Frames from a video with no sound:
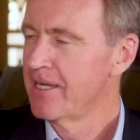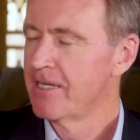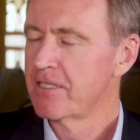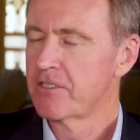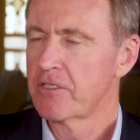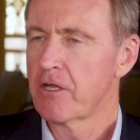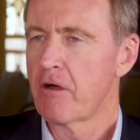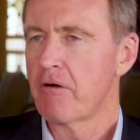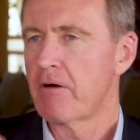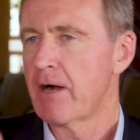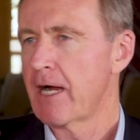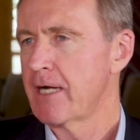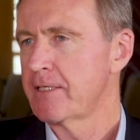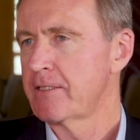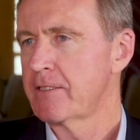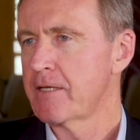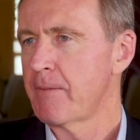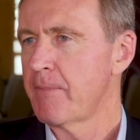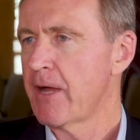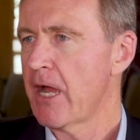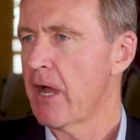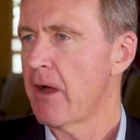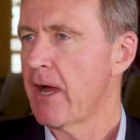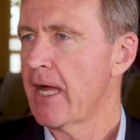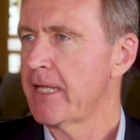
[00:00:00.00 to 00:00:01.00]
So I
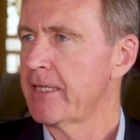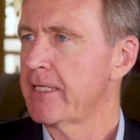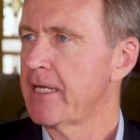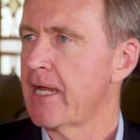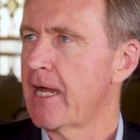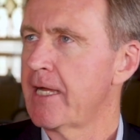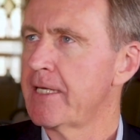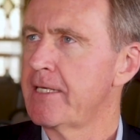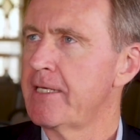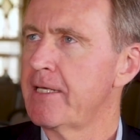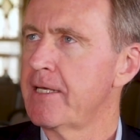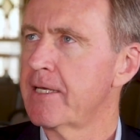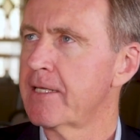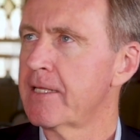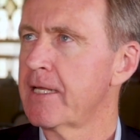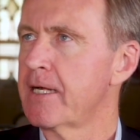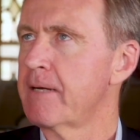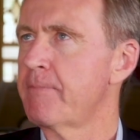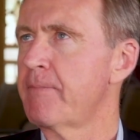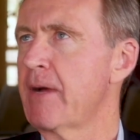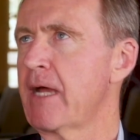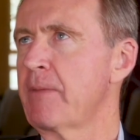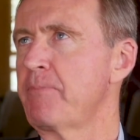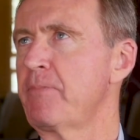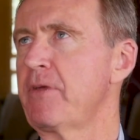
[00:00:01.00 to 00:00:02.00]
somehow had the idea that
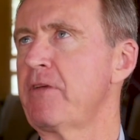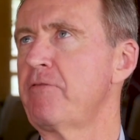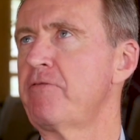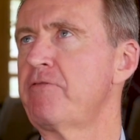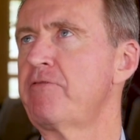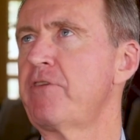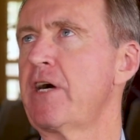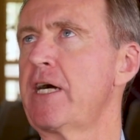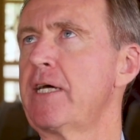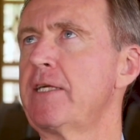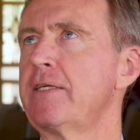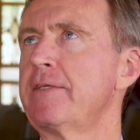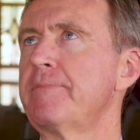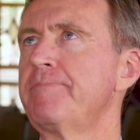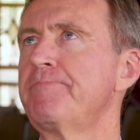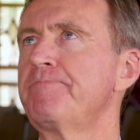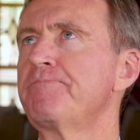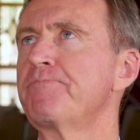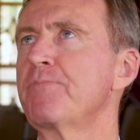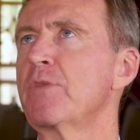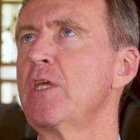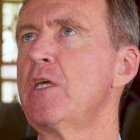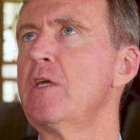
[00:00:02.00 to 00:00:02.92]
it might be fun